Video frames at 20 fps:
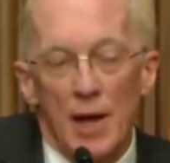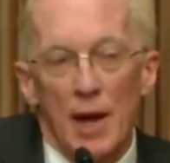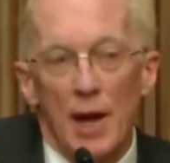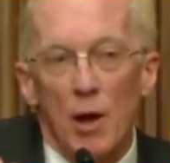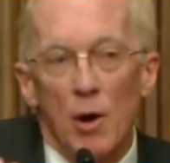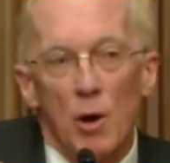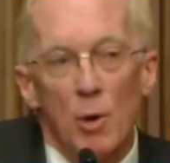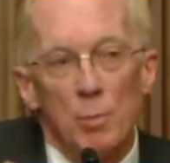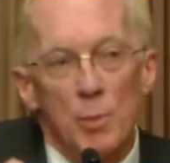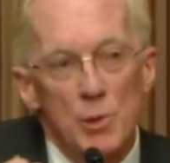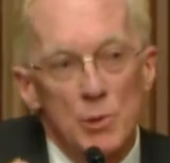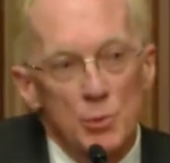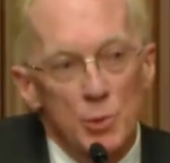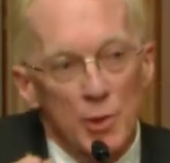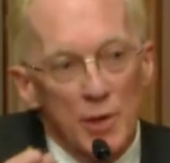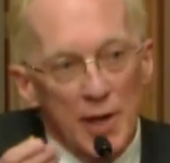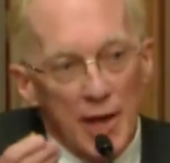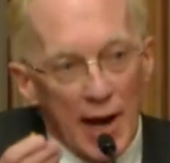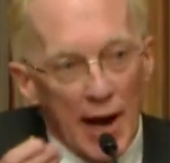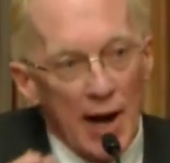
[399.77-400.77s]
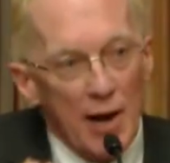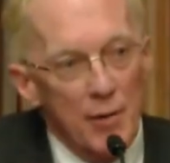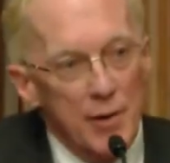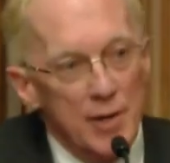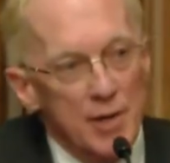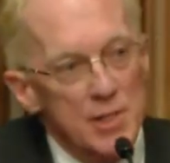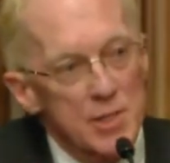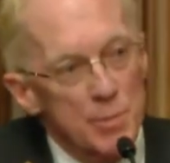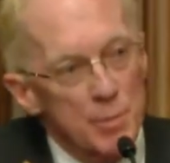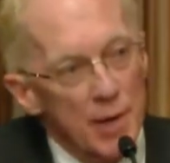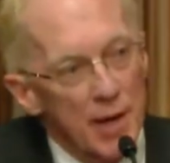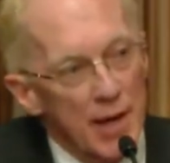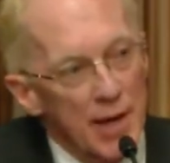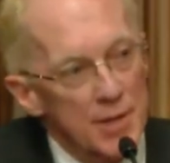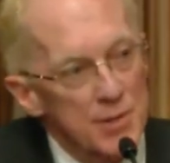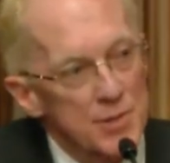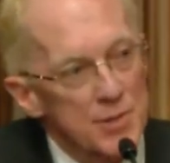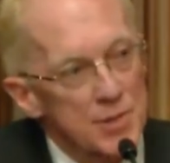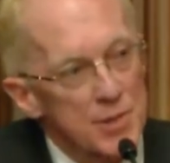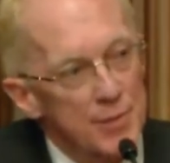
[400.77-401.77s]
And I hope which will carry us
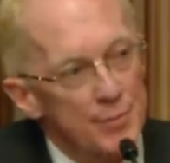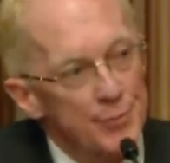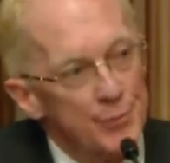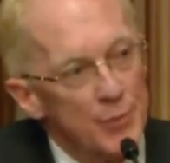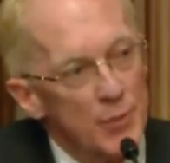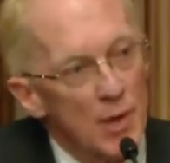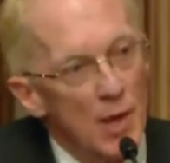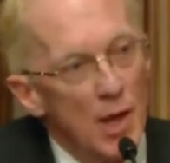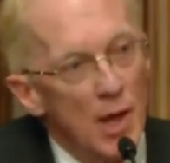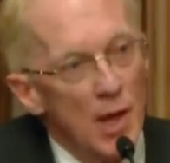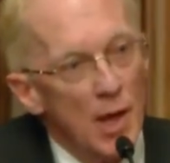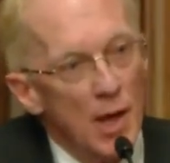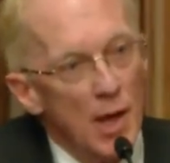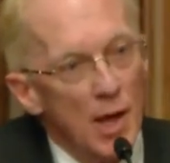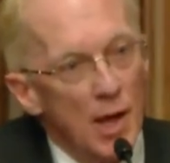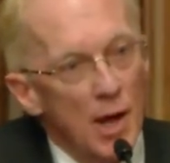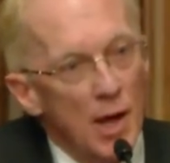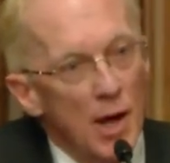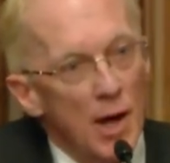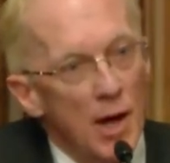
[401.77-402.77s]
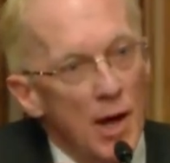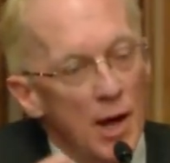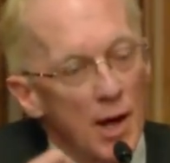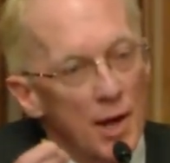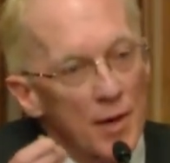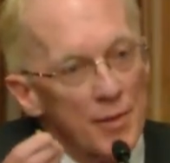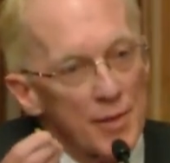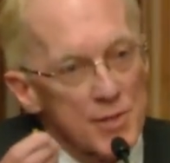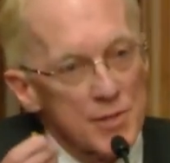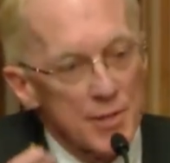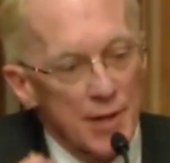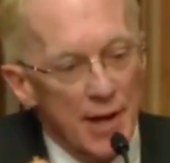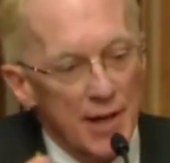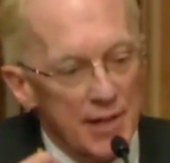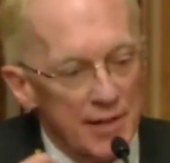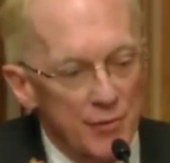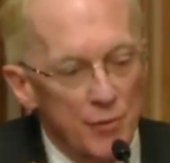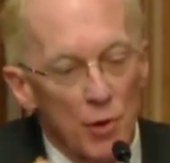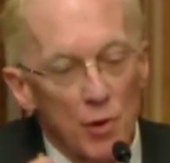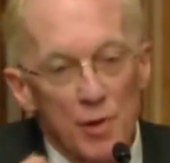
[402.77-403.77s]
past uh, the
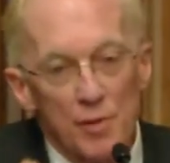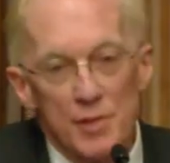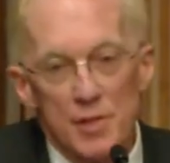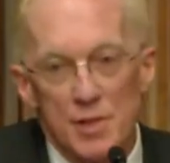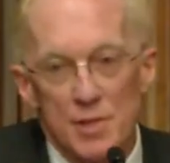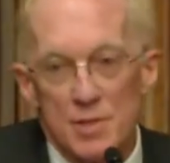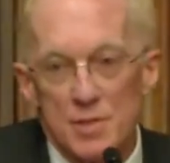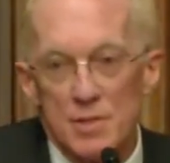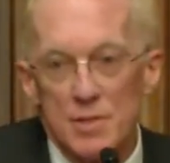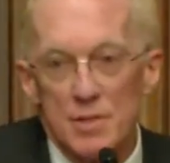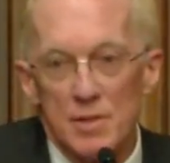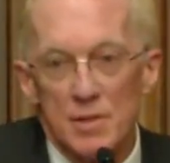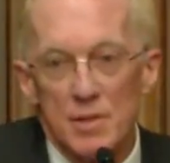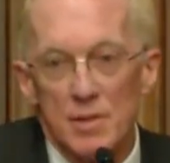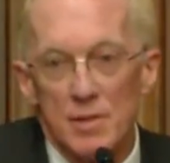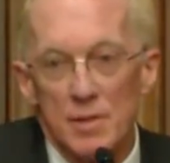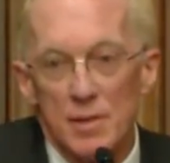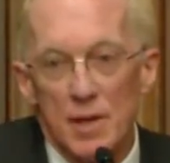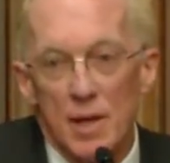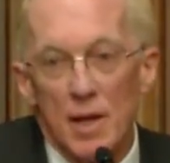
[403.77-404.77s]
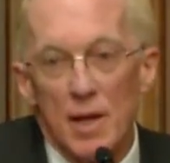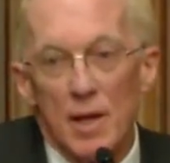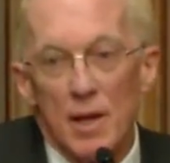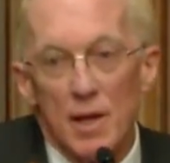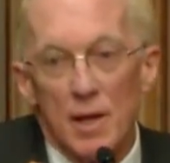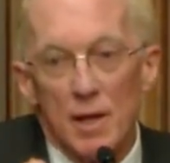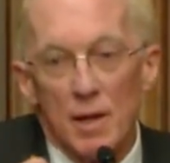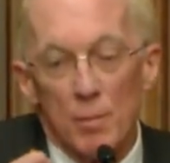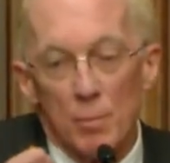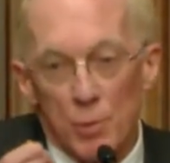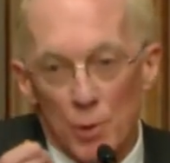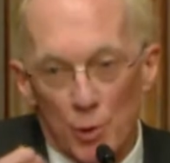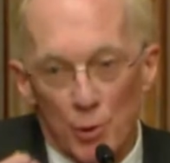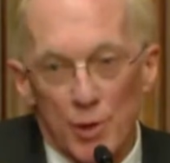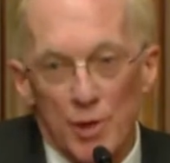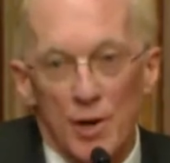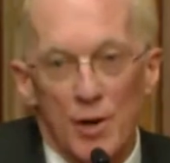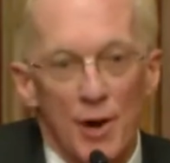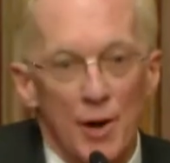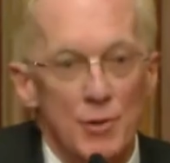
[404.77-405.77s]
sight of all these
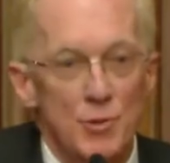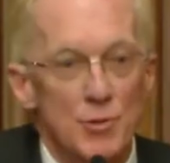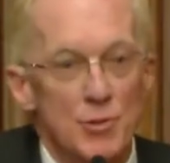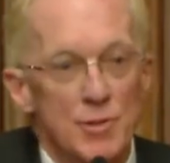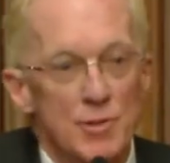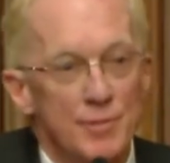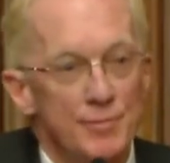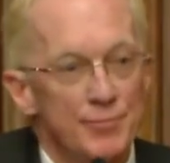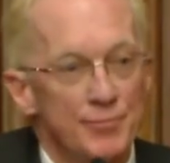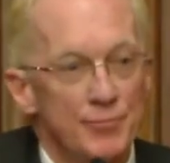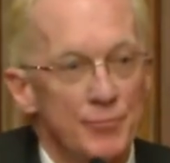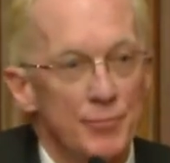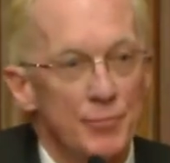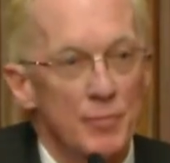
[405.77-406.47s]
broken hearts.